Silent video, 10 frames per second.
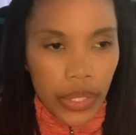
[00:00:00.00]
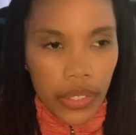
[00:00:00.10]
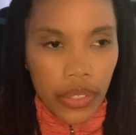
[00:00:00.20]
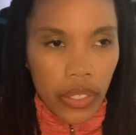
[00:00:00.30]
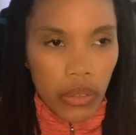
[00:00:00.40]

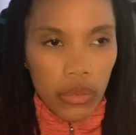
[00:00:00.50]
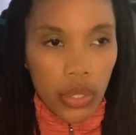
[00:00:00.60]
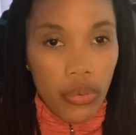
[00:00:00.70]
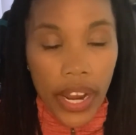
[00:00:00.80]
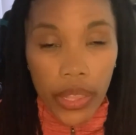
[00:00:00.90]
You
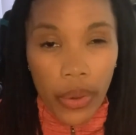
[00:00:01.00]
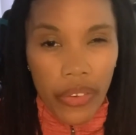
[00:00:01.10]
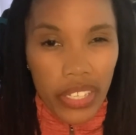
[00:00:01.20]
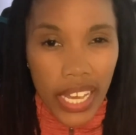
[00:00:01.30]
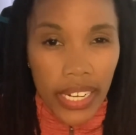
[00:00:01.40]
ride the wave.
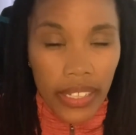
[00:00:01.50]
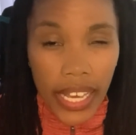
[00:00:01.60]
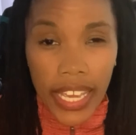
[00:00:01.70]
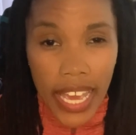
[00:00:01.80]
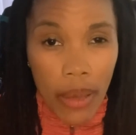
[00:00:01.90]
It's kind of
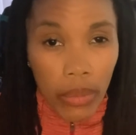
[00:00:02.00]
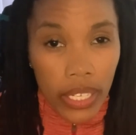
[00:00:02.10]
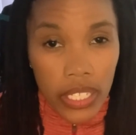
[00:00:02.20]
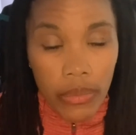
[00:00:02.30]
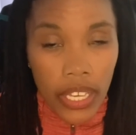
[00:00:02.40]
like gambling
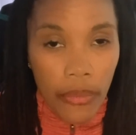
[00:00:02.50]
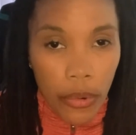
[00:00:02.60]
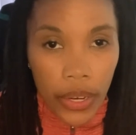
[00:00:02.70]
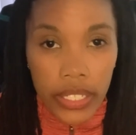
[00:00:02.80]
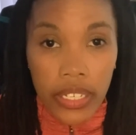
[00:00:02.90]
to me. I'm
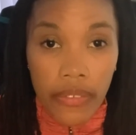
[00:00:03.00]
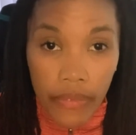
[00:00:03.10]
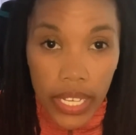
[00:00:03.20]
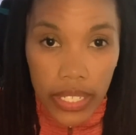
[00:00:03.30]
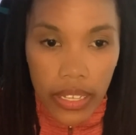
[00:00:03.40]
more into
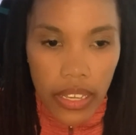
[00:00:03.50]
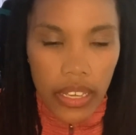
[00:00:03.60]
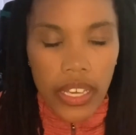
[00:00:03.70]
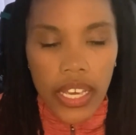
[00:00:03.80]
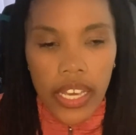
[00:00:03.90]
investing.
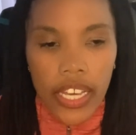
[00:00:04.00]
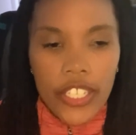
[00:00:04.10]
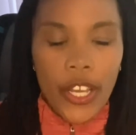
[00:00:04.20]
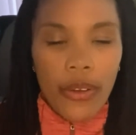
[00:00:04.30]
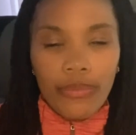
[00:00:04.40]

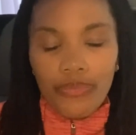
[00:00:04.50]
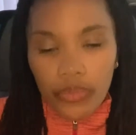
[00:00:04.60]
So,